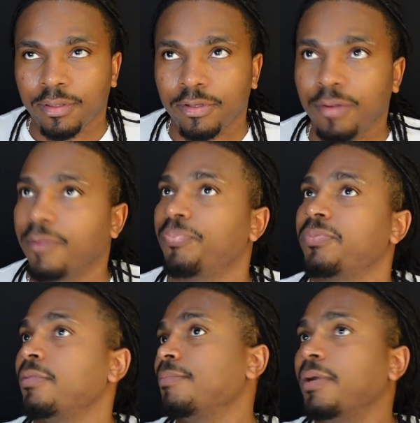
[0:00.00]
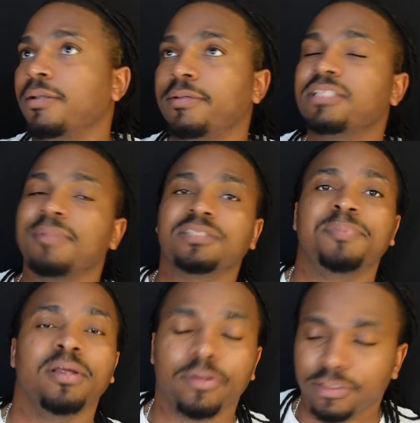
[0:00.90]
You know, but that's my
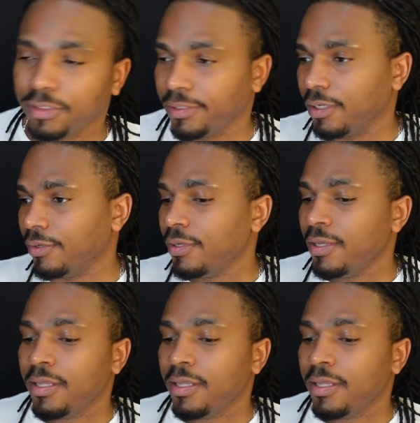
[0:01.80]
spill on this, y'all.